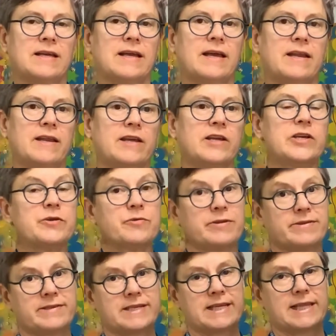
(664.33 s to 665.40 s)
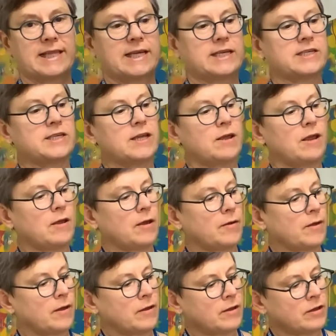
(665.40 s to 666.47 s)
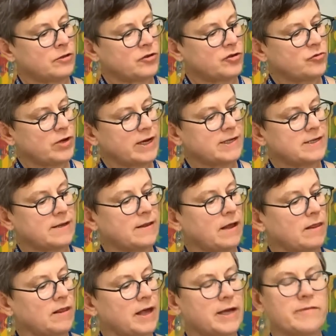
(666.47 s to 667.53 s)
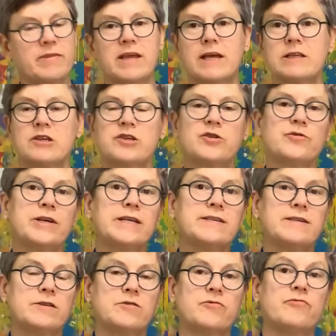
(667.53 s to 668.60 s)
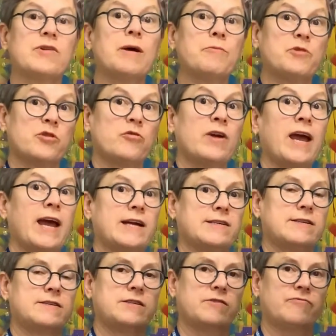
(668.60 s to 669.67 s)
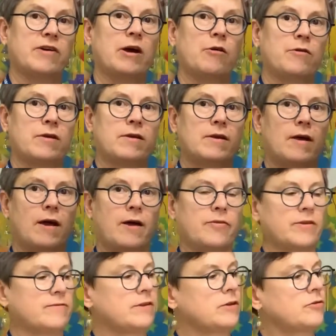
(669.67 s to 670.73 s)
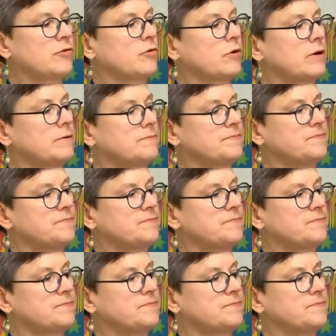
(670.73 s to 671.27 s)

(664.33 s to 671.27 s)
And interestingly, she constructed a lot of the illustrations from trash that she found on the seashore.